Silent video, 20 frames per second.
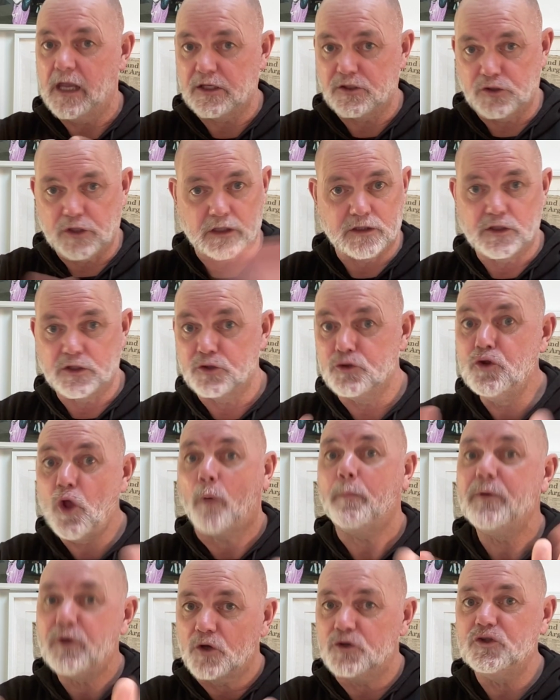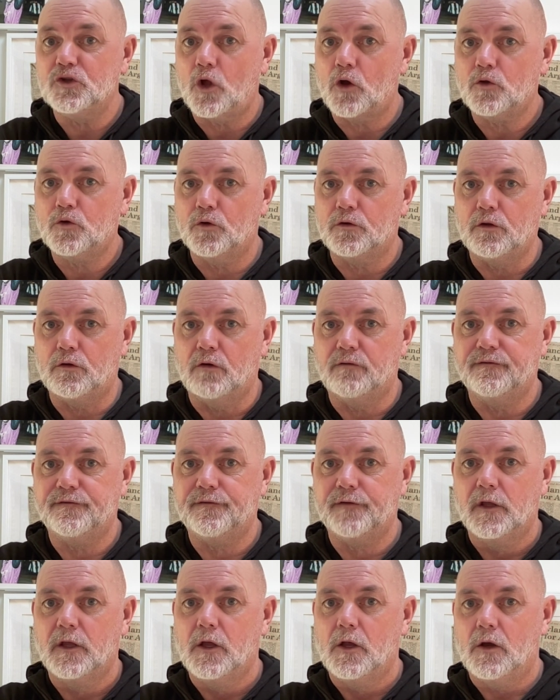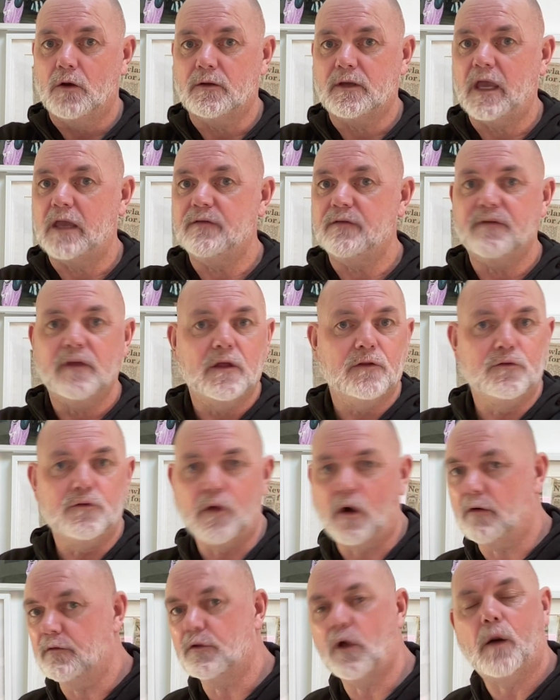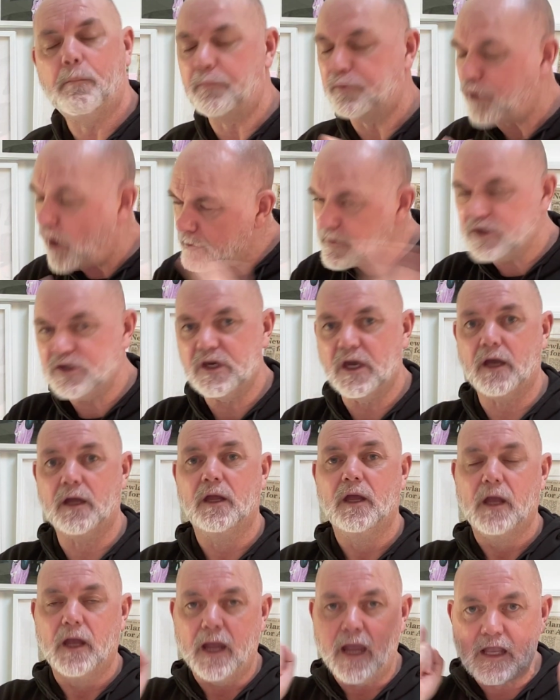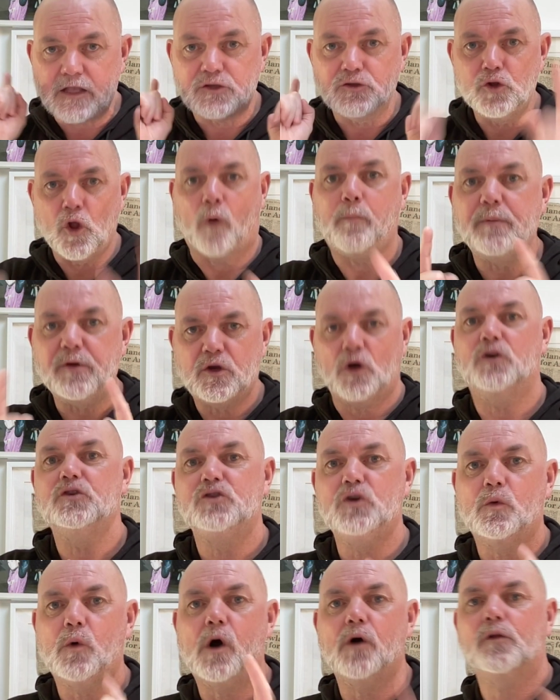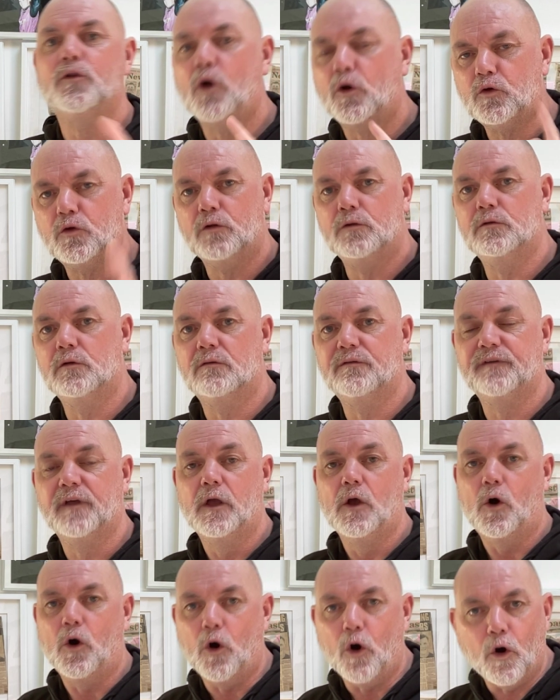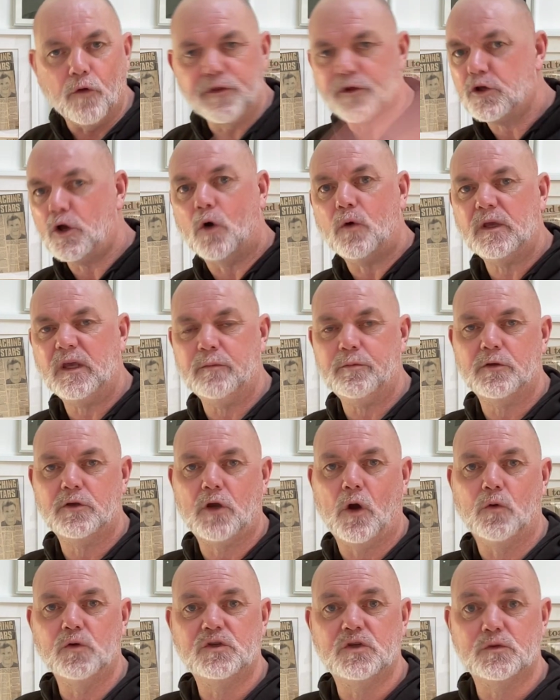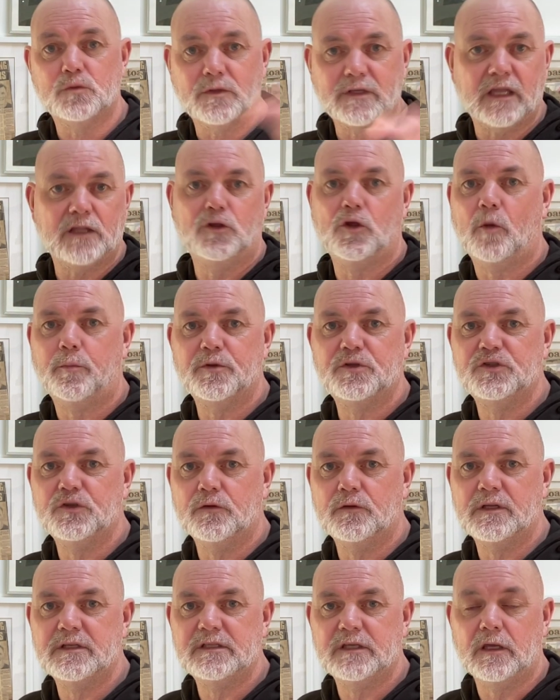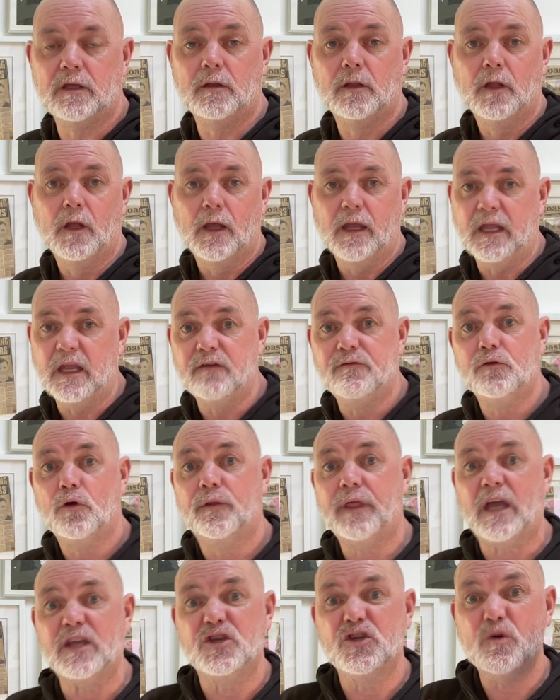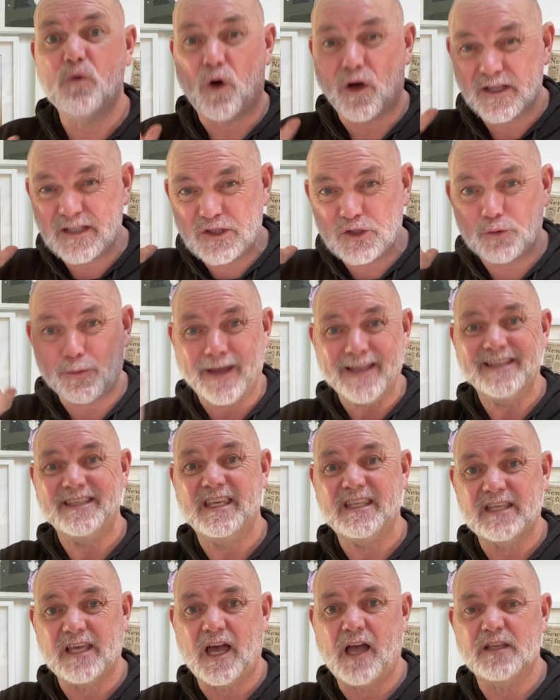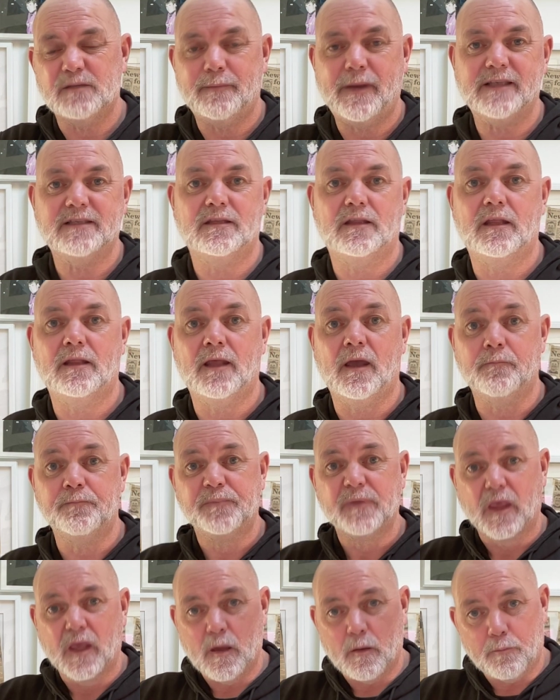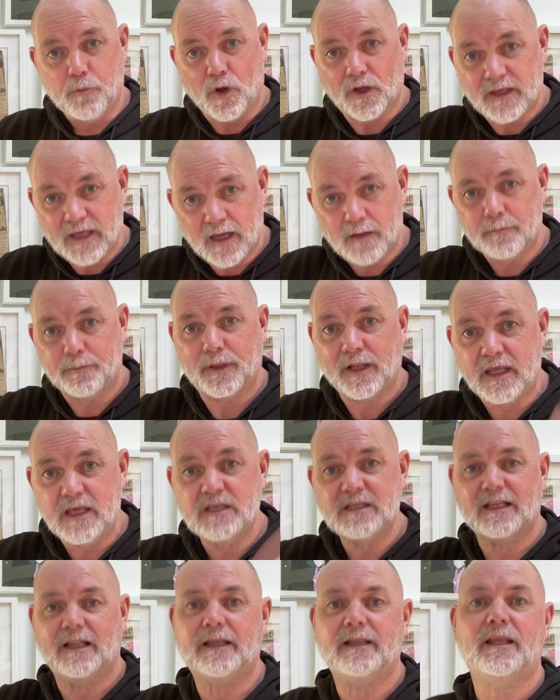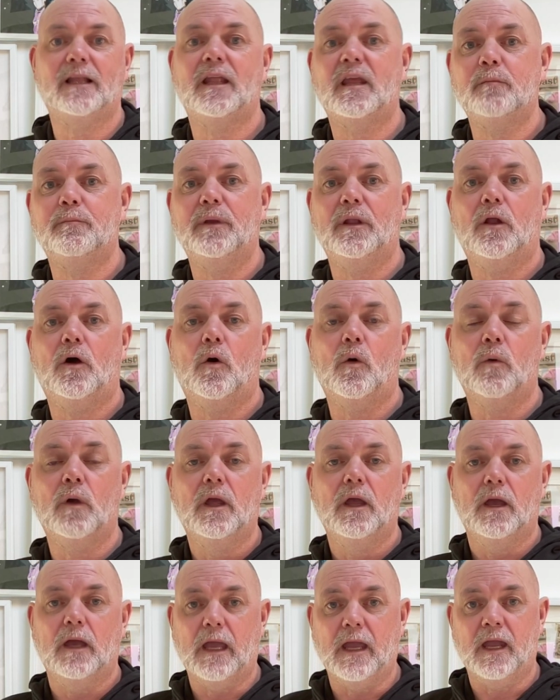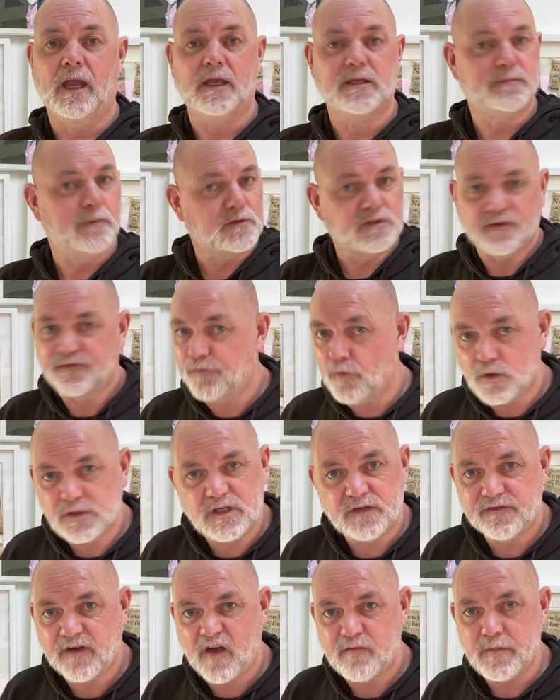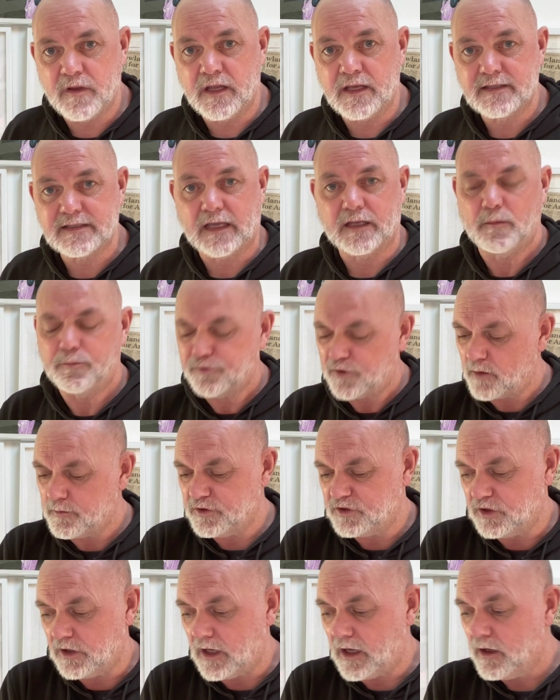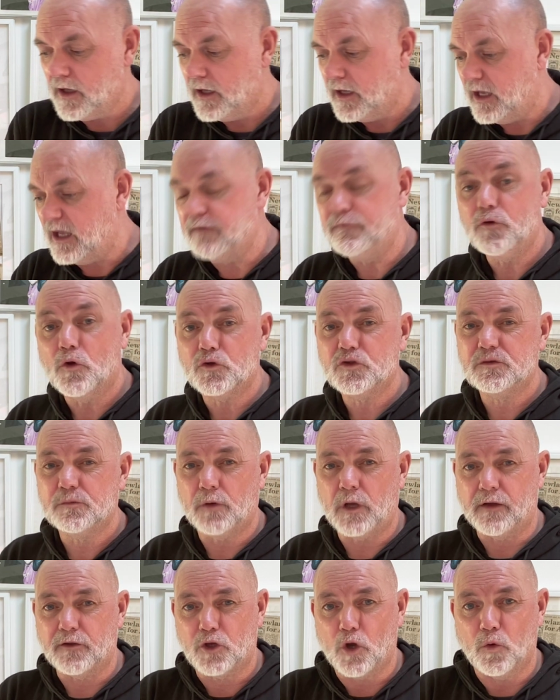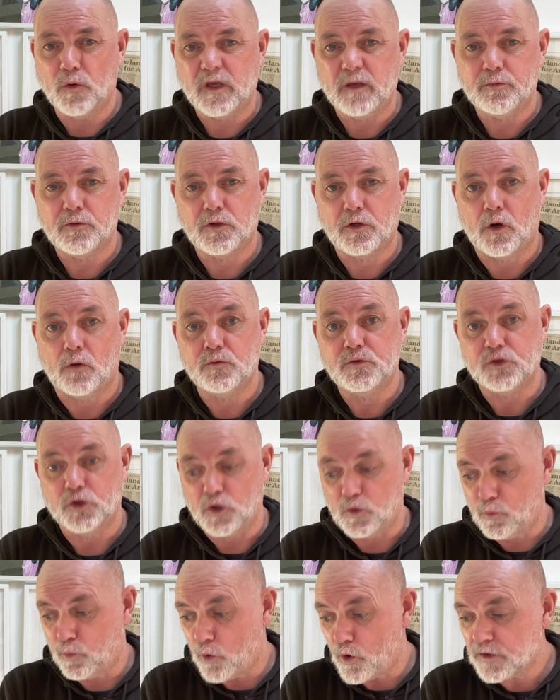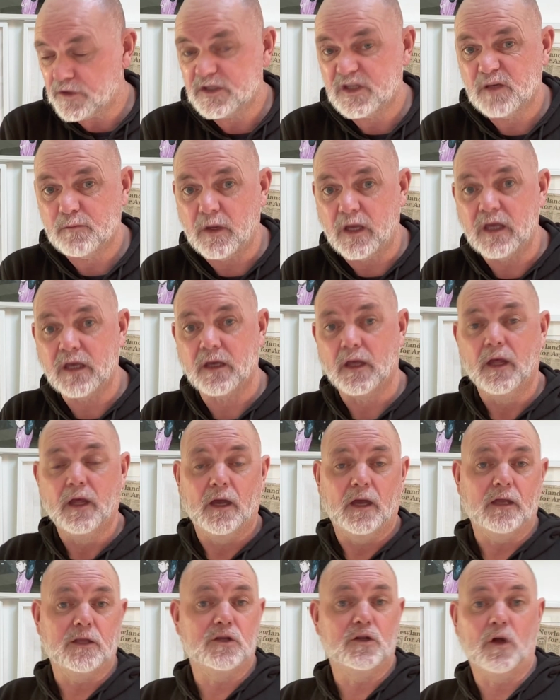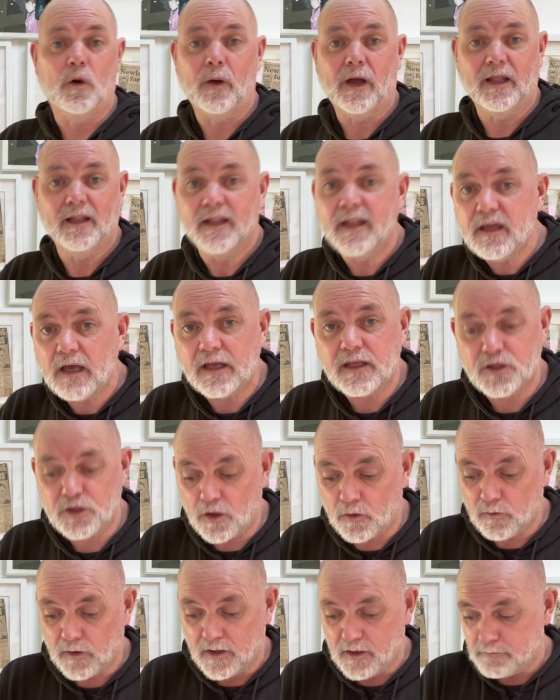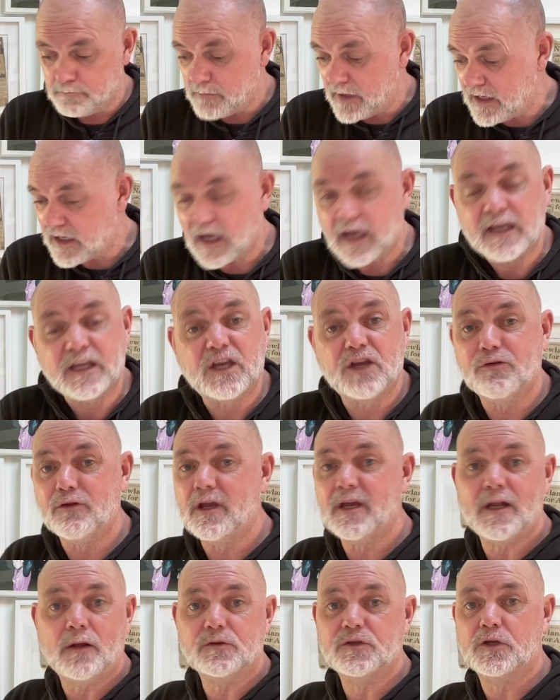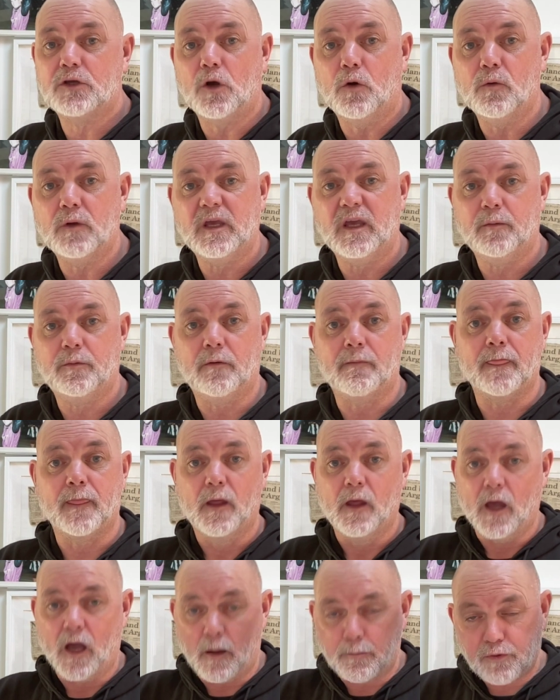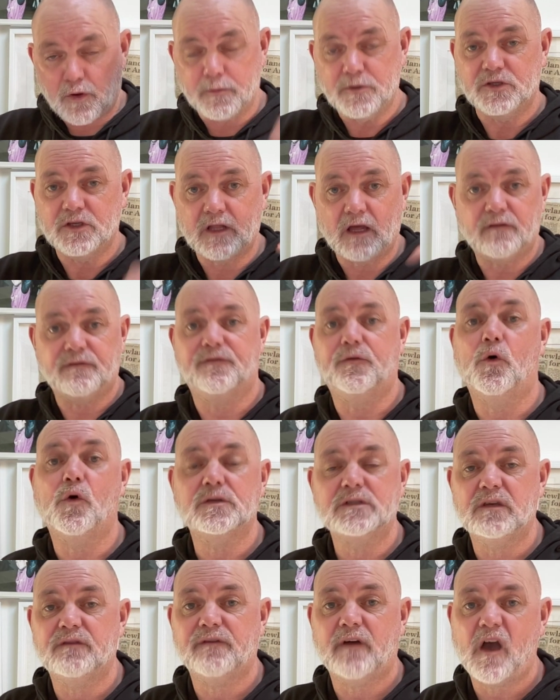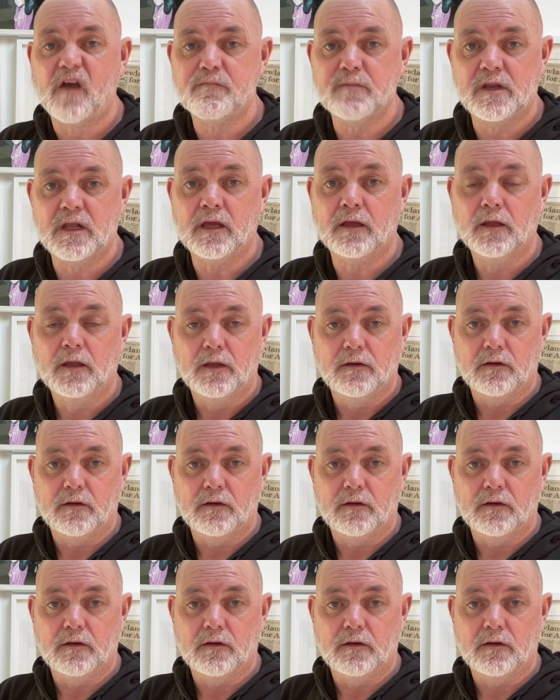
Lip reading: you're not good enough, okay? Not, I promise you, it's not because you are not good enough. Other goalkeeping coaches will get the opportunity, even though that you are 20 times better than them. But again, please click the link below. It's about 45 minutes, and I promise you, if you're a goalkeeping coach who wants to make, you know, make a career out of goalkeeping, I promise you that 45 minute